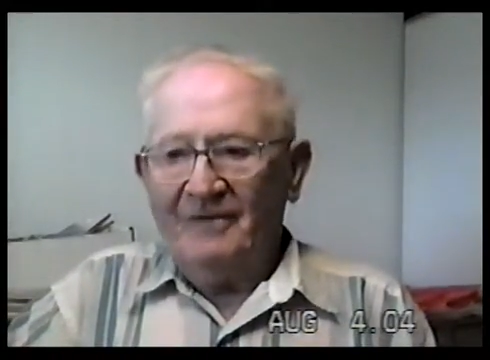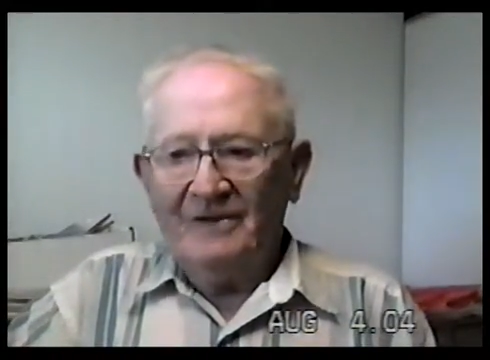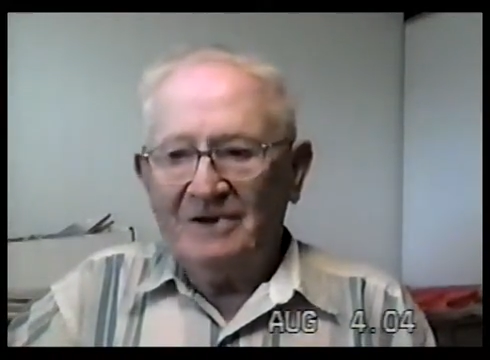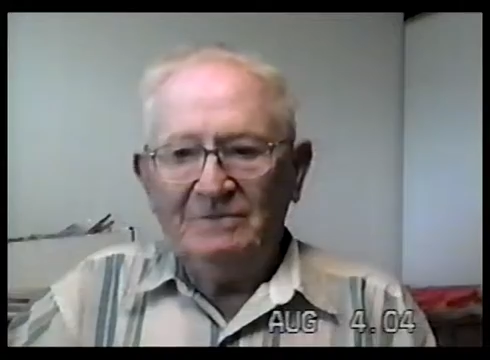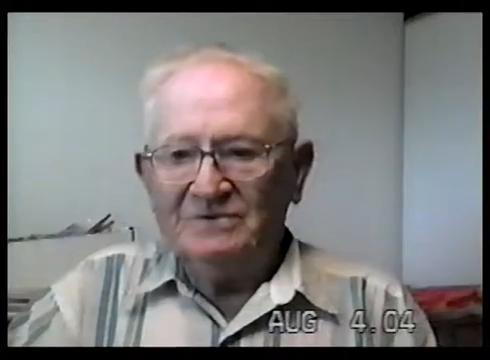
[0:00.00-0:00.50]

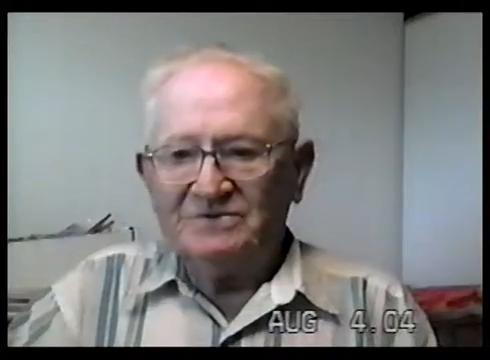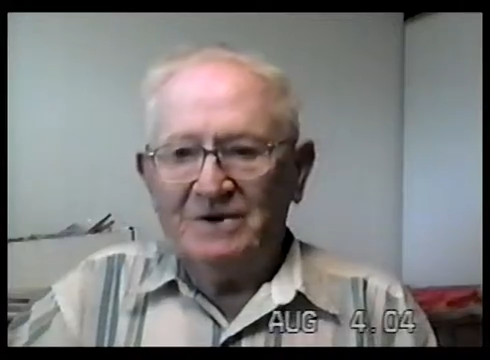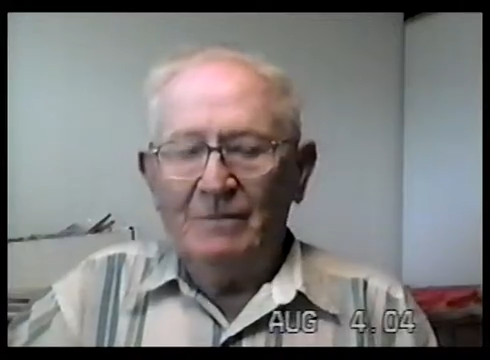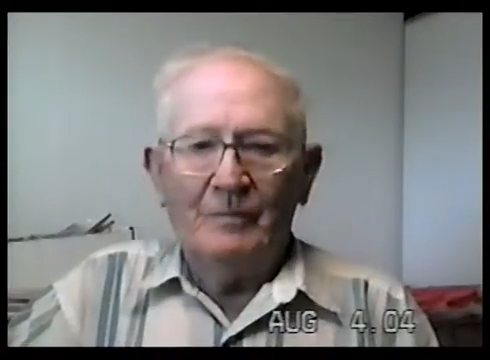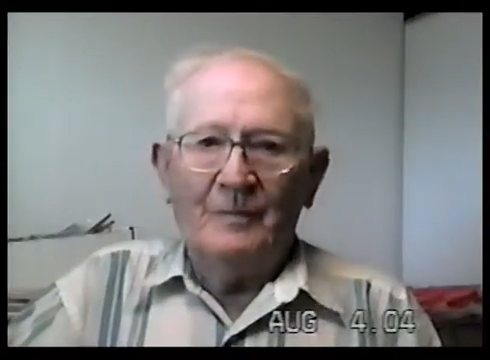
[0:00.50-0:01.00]
It was
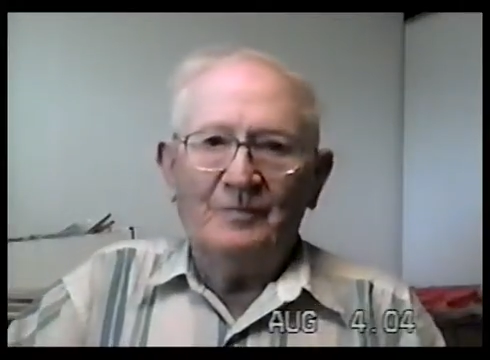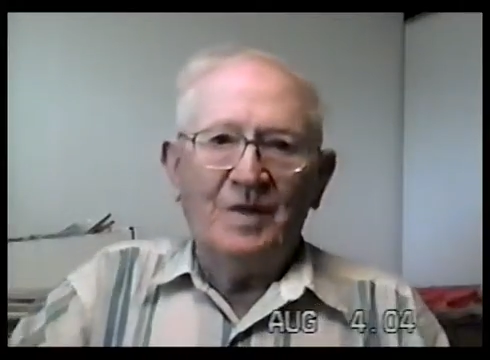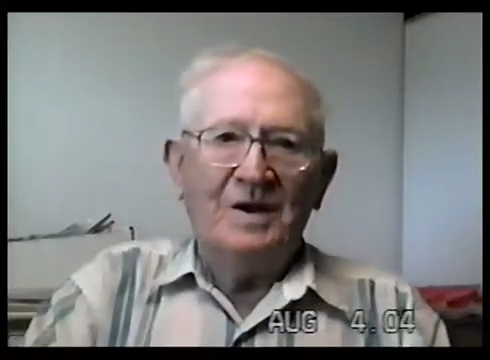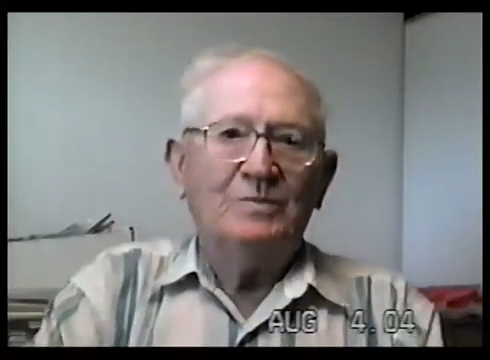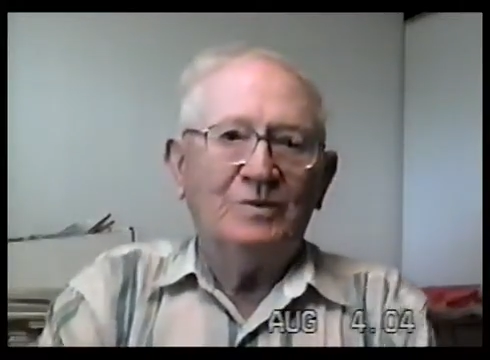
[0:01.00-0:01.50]
something.
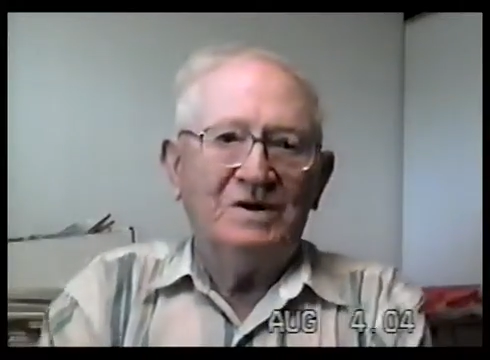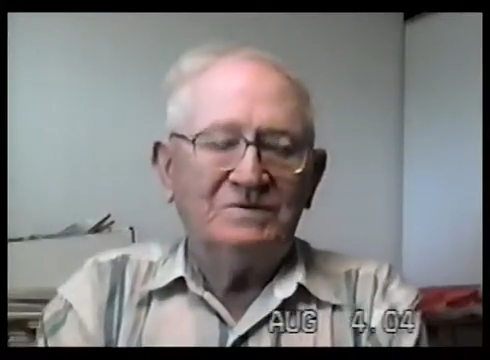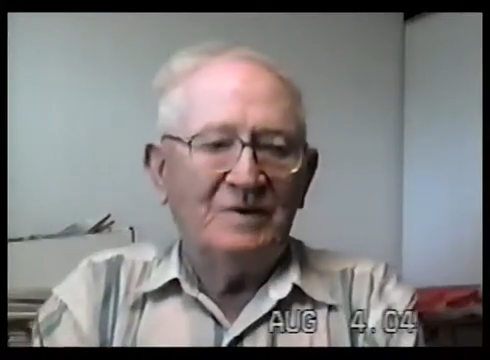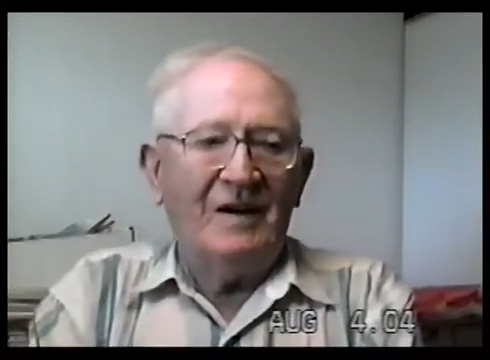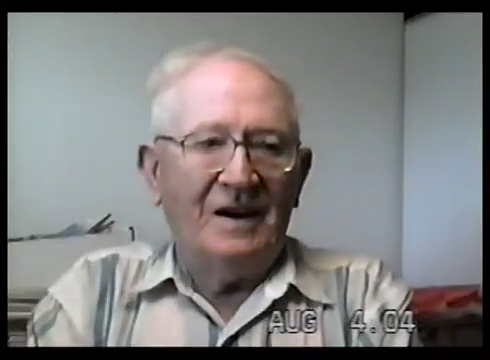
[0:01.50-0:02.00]
It
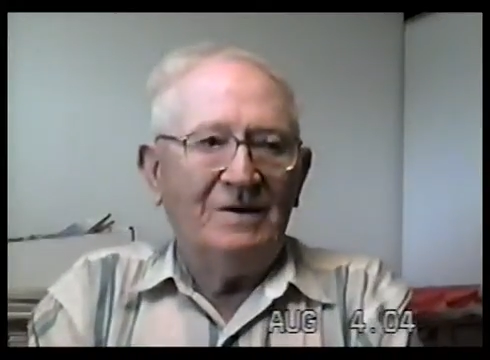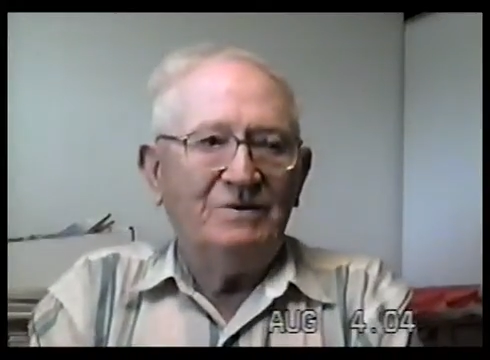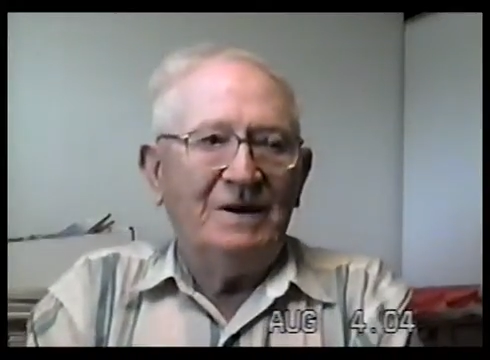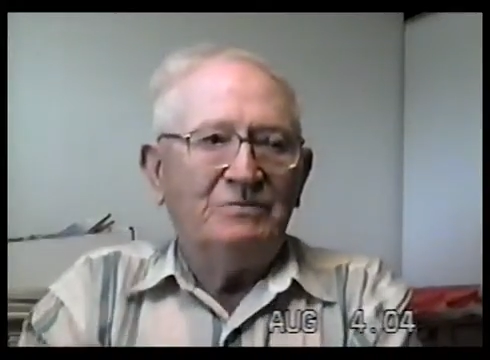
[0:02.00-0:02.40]
was. It